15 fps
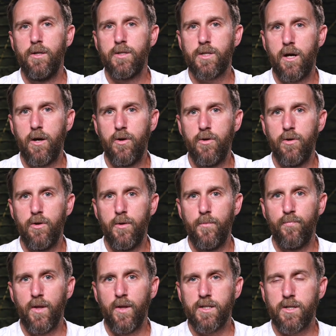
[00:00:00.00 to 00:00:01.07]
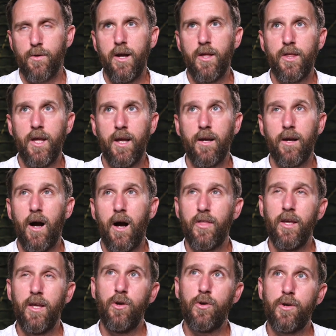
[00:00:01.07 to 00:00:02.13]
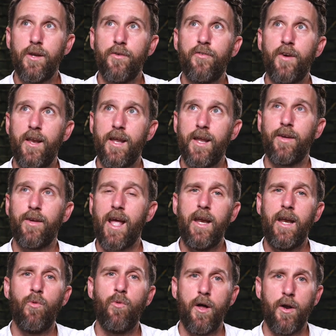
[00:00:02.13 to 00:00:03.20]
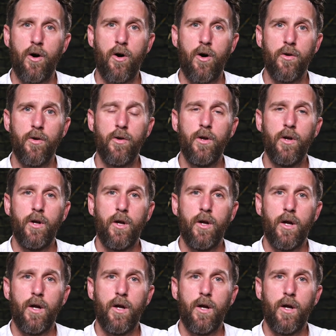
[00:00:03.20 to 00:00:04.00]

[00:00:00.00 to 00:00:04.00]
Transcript: So, so I, think, I think you can defend having anyone on